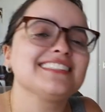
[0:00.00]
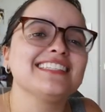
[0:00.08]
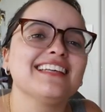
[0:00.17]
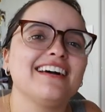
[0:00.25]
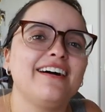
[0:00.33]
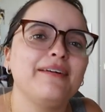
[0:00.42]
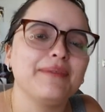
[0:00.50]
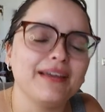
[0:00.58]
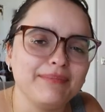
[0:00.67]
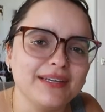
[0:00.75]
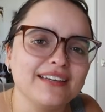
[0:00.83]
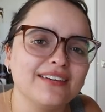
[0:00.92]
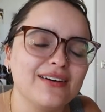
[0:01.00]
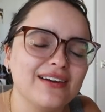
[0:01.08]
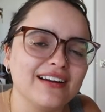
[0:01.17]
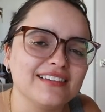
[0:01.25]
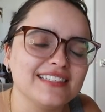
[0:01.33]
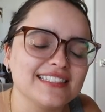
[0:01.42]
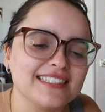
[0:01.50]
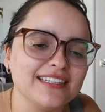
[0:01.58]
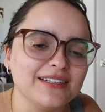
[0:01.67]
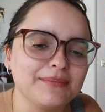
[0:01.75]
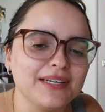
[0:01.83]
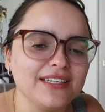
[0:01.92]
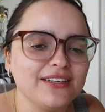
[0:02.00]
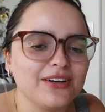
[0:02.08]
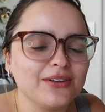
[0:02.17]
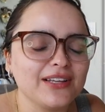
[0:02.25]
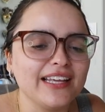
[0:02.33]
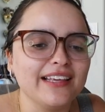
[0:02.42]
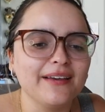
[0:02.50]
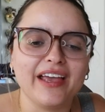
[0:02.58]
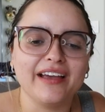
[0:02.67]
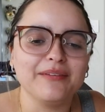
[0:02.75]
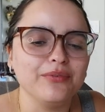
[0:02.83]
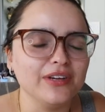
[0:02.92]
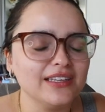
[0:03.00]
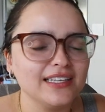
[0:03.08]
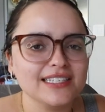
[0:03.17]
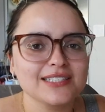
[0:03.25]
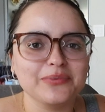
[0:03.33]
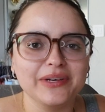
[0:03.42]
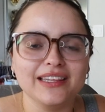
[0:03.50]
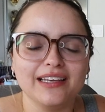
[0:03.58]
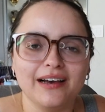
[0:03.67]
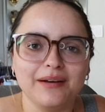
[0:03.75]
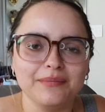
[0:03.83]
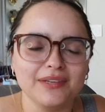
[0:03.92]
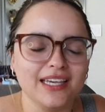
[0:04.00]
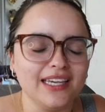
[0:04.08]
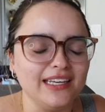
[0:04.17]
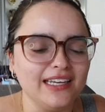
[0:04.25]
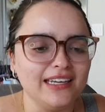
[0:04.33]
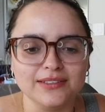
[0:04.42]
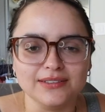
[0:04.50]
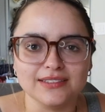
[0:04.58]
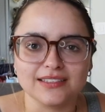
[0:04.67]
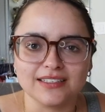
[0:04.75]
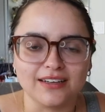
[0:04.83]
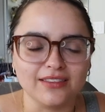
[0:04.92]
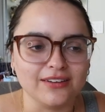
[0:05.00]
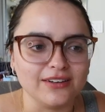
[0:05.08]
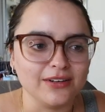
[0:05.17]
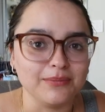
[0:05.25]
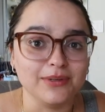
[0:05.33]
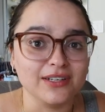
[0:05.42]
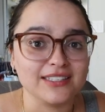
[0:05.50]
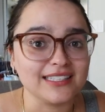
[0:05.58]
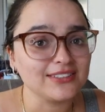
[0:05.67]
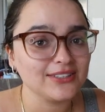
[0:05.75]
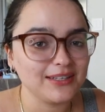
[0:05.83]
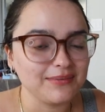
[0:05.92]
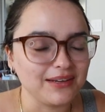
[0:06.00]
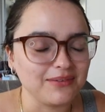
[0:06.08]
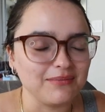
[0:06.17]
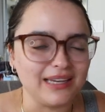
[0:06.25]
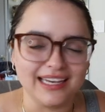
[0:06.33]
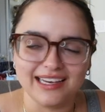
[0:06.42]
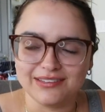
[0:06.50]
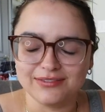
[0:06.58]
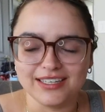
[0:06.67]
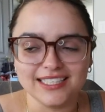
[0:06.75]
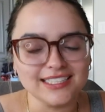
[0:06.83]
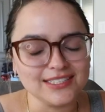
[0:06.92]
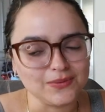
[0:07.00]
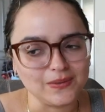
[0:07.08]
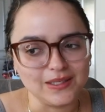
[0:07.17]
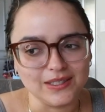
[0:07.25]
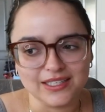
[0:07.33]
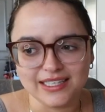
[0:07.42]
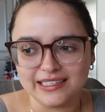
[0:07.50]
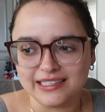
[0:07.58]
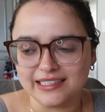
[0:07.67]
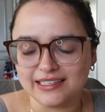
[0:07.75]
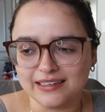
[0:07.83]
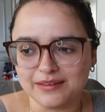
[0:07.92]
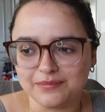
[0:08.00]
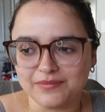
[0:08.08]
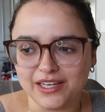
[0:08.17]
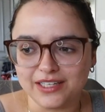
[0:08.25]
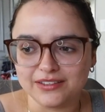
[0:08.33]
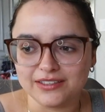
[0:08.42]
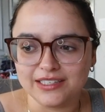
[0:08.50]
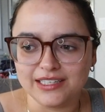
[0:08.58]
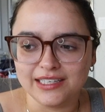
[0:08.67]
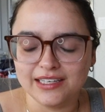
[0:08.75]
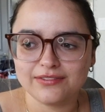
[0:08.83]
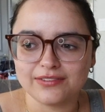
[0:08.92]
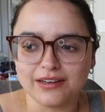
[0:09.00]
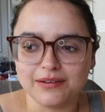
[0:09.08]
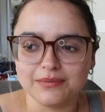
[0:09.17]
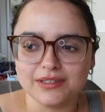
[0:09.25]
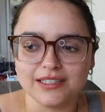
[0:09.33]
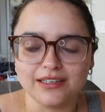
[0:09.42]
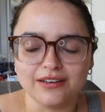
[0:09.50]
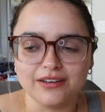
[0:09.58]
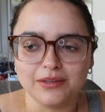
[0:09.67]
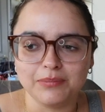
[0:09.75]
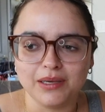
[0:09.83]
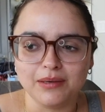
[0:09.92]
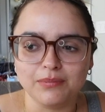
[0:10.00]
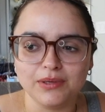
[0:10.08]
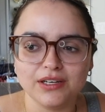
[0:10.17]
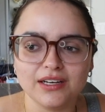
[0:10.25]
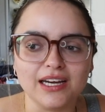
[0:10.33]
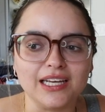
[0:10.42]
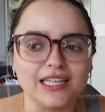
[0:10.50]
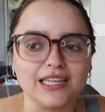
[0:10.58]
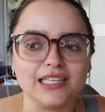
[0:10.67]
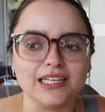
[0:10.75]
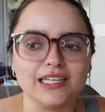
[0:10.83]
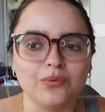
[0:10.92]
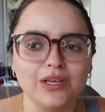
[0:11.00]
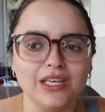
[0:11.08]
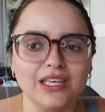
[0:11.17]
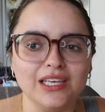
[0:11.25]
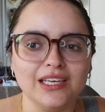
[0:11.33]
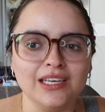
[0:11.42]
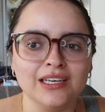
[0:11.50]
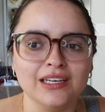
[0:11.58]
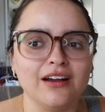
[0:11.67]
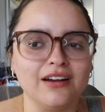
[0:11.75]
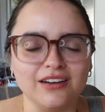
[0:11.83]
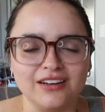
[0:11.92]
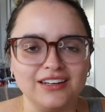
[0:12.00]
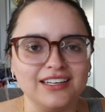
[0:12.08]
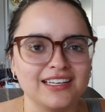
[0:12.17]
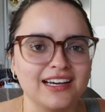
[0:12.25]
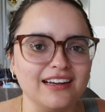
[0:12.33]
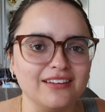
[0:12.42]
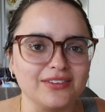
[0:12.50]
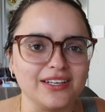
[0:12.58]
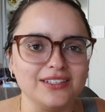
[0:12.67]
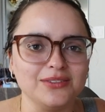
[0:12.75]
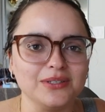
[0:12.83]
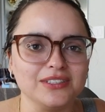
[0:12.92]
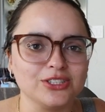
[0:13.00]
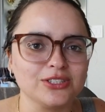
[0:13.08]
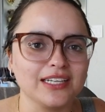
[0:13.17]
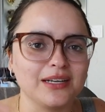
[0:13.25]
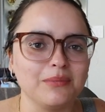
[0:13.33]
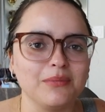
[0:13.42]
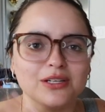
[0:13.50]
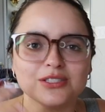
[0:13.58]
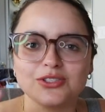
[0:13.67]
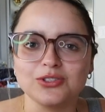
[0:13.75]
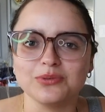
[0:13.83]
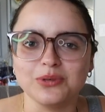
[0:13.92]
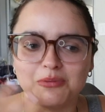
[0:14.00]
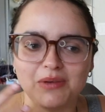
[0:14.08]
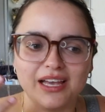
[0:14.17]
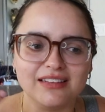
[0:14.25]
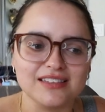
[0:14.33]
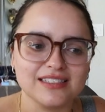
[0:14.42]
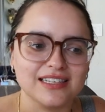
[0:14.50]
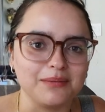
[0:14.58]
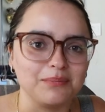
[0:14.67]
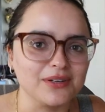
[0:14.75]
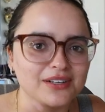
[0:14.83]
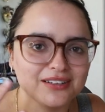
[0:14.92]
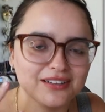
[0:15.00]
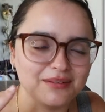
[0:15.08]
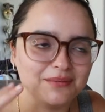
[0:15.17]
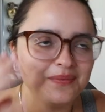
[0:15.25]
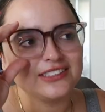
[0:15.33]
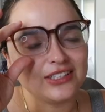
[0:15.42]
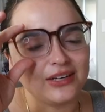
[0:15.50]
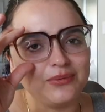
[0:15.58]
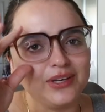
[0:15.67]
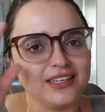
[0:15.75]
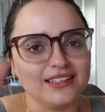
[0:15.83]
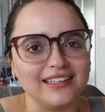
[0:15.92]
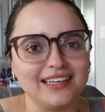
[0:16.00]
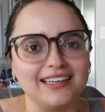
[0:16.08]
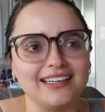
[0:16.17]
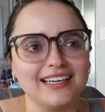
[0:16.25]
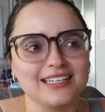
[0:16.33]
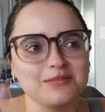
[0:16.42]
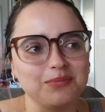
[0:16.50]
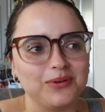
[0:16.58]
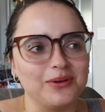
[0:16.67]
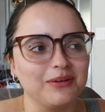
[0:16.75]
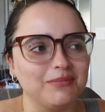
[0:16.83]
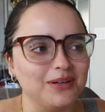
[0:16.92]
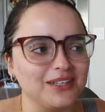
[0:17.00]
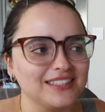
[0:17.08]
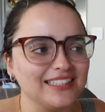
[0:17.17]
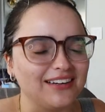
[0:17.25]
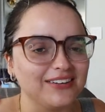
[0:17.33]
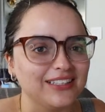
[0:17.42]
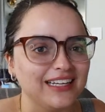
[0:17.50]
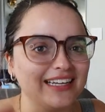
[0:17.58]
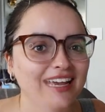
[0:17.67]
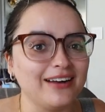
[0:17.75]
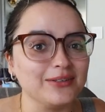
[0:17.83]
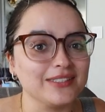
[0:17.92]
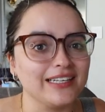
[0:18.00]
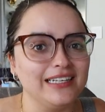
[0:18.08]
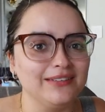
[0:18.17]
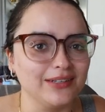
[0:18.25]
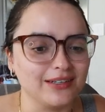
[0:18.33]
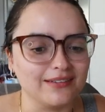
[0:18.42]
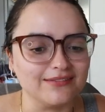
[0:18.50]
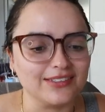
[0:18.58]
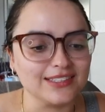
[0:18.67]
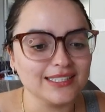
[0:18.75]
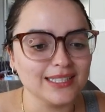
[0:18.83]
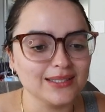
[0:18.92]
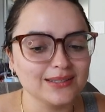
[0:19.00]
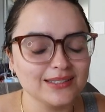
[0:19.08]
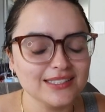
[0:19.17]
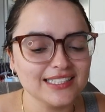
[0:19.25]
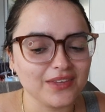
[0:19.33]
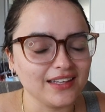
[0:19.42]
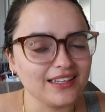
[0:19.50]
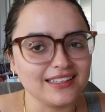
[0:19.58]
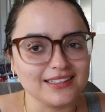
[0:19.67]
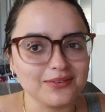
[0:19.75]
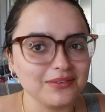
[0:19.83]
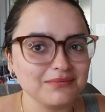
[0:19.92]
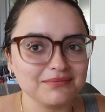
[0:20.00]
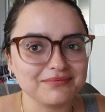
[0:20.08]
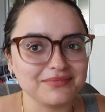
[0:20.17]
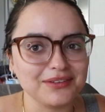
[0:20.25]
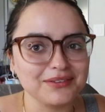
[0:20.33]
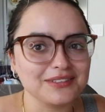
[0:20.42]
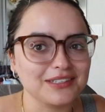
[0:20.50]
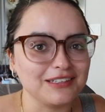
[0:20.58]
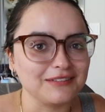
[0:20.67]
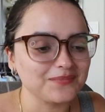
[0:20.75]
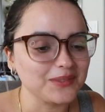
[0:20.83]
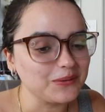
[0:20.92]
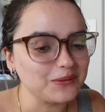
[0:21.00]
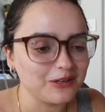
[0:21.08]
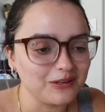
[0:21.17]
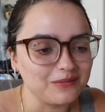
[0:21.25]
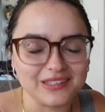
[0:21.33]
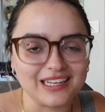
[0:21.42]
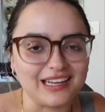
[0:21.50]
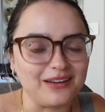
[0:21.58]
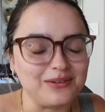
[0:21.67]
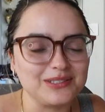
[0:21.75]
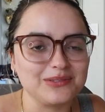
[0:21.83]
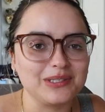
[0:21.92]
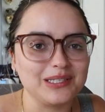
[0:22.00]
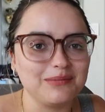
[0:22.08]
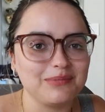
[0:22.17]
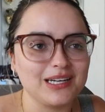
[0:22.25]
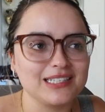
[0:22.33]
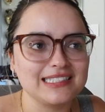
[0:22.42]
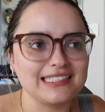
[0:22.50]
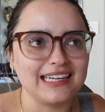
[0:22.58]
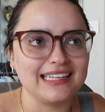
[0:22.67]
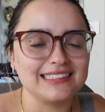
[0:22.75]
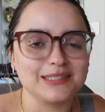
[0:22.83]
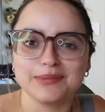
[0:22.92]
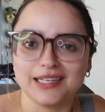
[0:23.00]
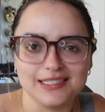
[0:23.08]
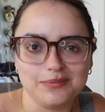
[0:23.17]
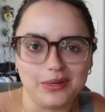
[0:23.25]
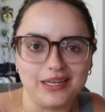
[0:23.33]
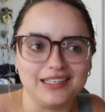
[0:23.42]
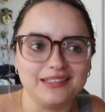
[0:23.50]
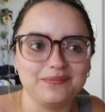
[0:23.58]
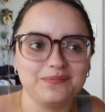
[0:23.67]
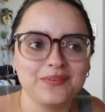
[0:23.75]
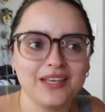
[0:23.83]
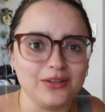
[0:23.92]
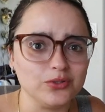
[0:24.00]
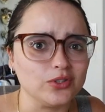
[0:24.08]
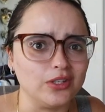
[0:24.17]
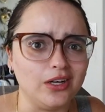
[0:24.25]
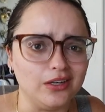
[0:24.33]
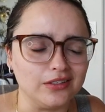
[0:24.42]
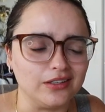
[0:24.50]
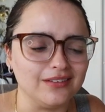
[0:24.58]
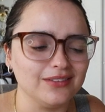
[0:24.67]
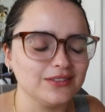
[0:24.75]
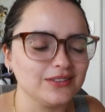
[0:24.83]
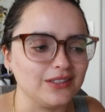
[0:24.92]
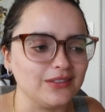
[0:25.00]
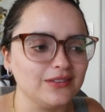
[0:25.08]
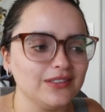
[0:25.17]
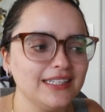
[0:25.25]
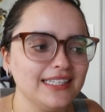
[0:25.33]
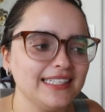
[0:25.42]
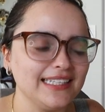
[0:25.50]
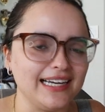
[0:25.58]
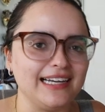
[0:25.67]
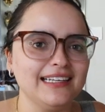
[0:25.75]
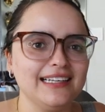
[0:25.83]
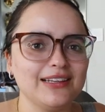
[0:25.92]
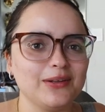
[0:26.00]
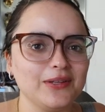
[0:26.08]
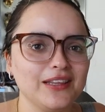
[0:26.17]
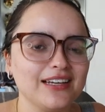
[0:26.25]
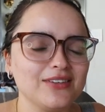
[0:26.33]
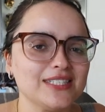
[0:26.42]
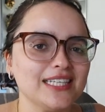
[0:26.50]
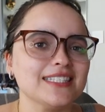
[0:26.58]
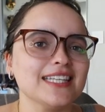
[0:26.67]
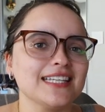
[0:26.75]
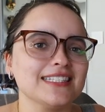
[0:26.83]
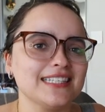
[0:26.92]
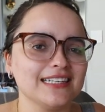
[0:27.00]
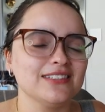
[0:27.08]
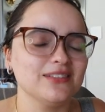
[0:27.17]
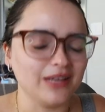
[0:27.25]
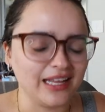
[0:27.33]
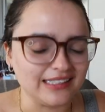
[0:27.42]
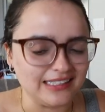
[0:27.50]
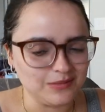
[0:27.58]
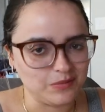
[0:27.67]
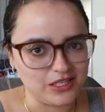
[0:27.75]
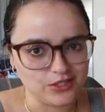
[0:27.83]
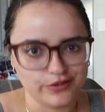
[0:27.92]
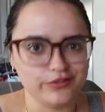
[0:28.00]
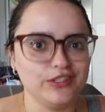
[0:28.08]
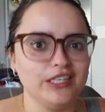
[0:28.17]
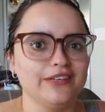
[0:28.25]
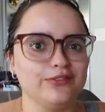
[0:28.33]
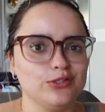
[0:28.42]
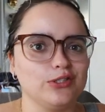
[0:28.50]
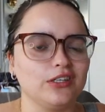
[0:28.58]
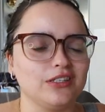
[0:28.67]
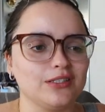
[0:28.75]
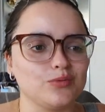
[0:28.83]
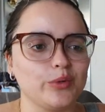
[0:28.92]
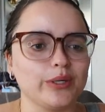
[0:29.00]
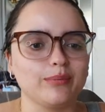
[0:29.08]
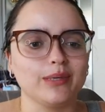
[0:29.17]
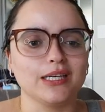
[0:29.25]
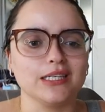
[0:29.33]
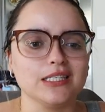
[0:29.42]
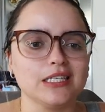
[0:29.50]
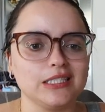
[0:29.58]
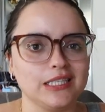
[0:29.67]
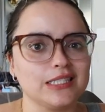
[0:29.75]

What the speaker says: see that on my bingo card this year. But you know, like, I read this with Katie, who's an author. Her book is actually coming out in May. I've read it. It's really good. And Valerie from Literary Papier. And we are kind of like doing just like a monster romance like book club, so that we can like explore books that are like outside of our comfort zones. And like this one, it was good. It was good. Like, I was really impressed and surprised by it. It was long though, so yeah. The only thing I would say is like stick to at least page 50 if you start this book, because it